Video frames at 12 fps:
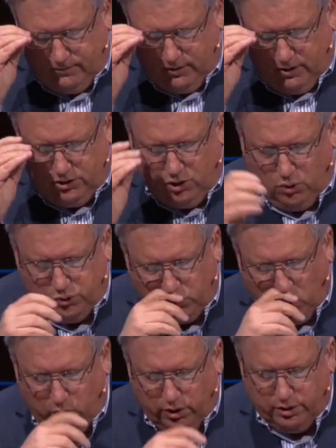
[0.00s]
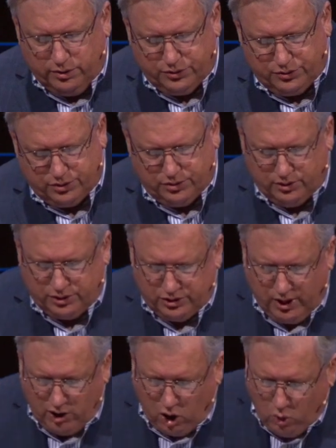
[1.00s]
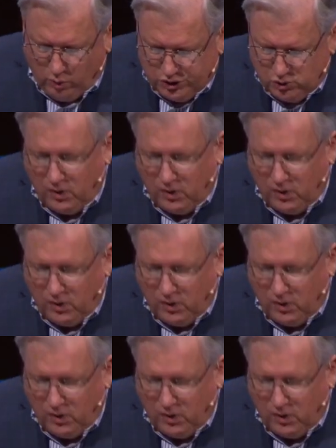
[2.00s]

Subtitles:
He chose the words, "The sun always